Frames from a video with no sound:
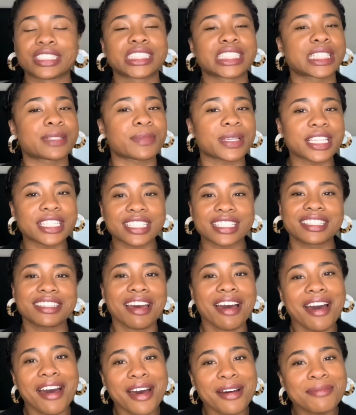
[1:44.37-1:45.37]
speech
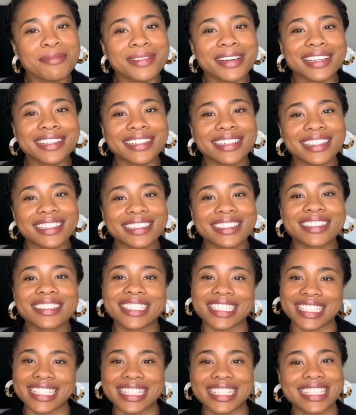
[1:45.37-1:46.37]
job, but you
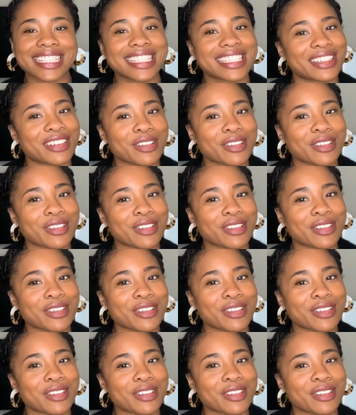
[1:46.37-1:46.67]
just,